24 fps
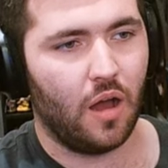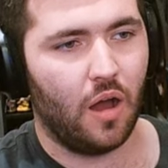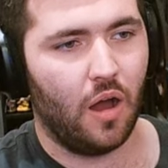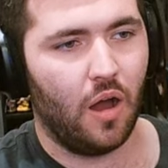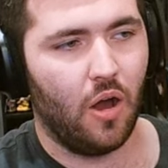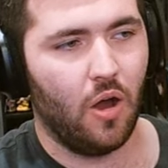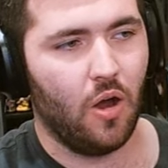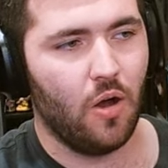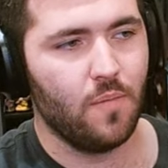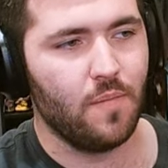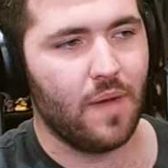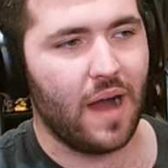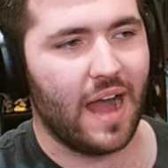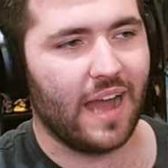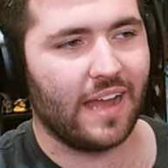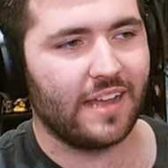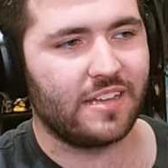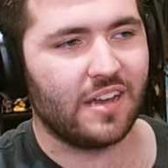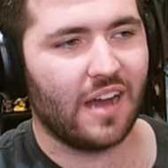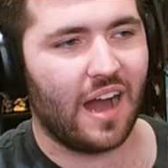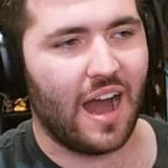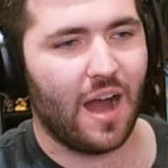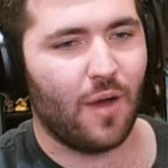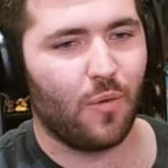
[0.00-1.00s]
Oh my
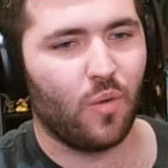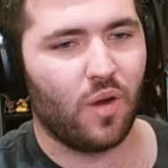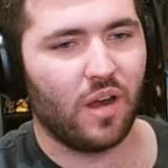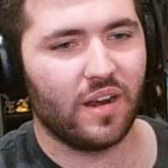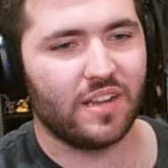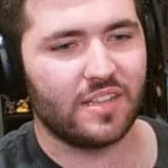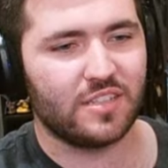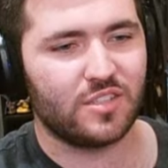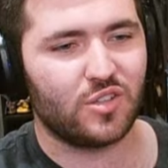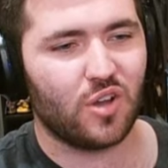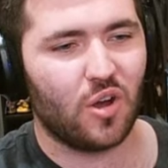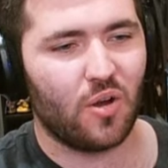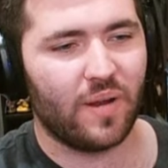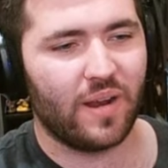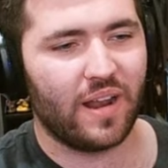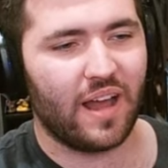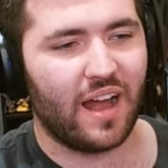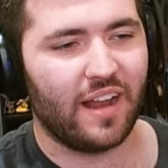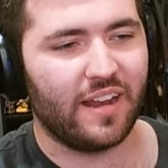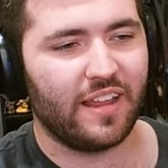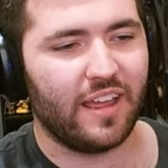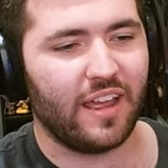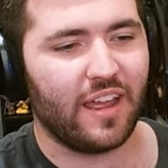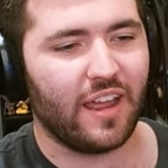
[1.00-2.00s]
God, what is going
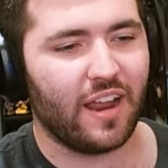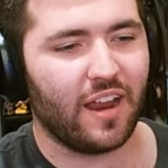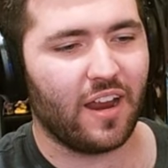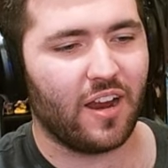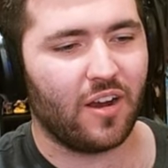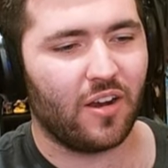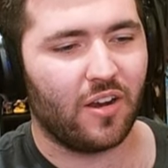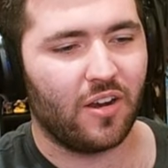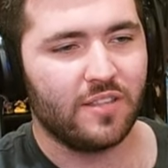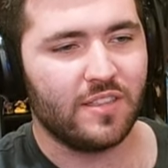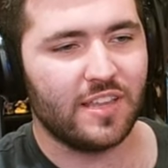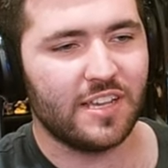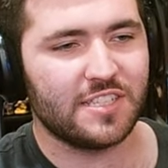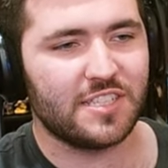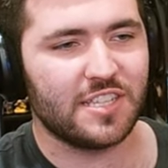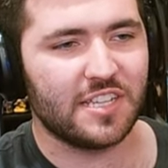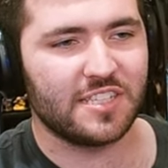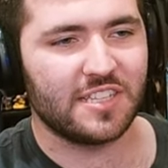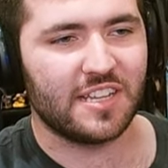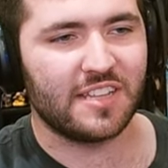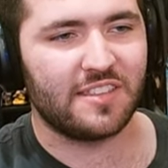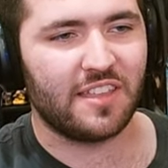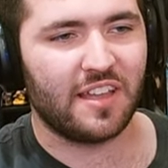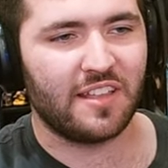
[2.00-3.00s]
on here? This
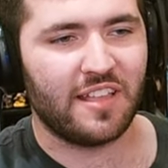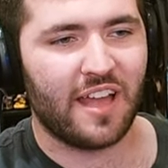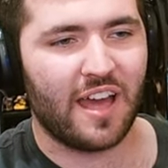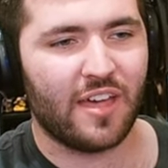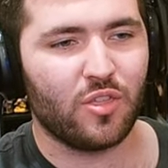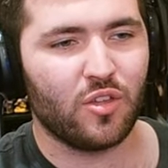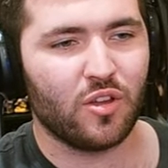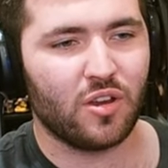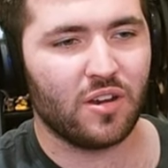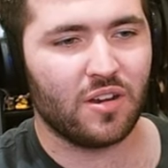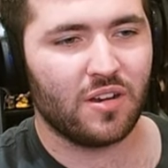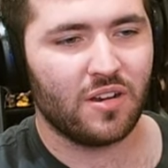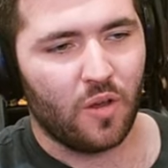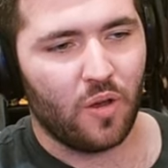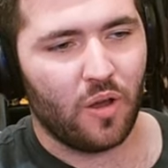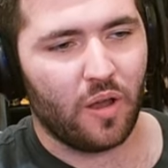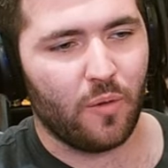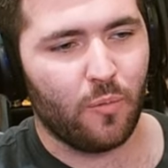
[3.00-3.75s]
isn't the nether.